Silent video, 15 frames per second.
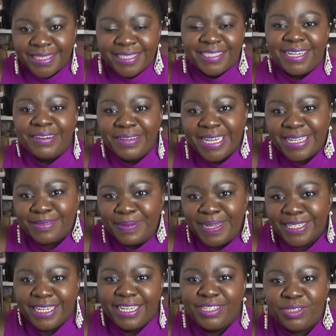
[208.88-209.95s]
Shall we
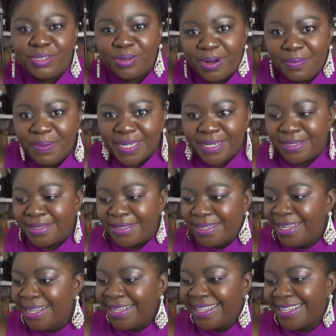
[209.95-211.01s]
expect a
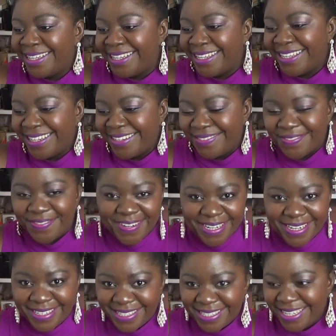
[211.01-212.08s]
tropical
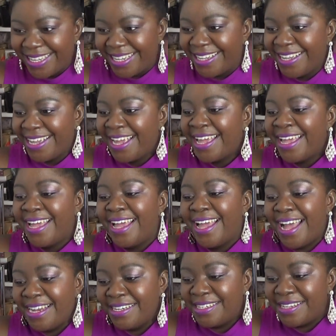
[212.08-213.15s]
fragrance here?
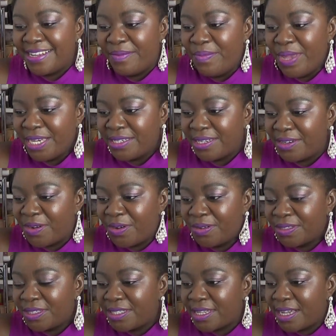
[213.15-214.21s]
And in the middle
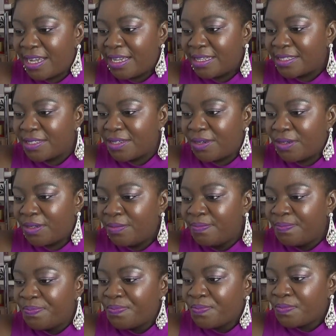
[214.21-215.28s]
notes, so
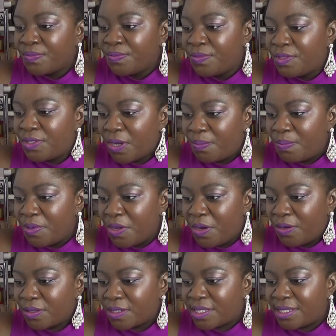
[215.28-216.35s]
top
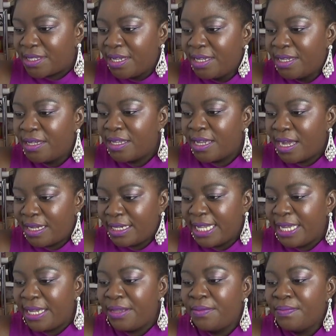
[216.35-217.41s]
notes,
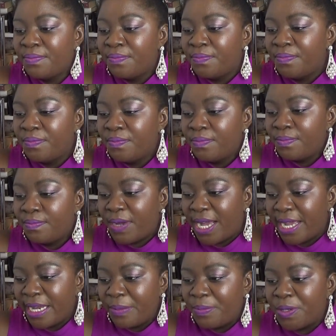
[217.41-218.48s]
honey,
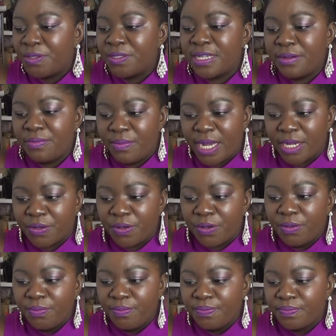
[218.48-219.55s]
pineapples and
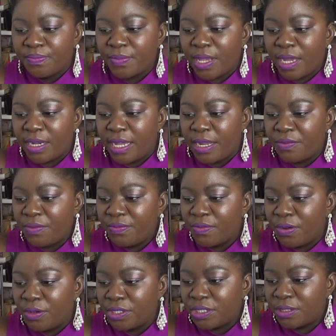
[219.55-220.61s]
mango, and then we've
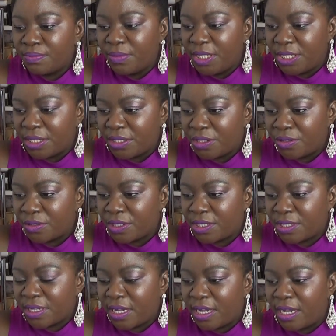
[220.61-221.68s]
got middle
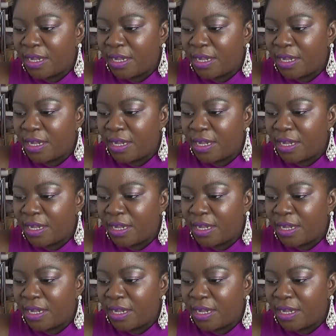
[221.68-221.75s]
notes,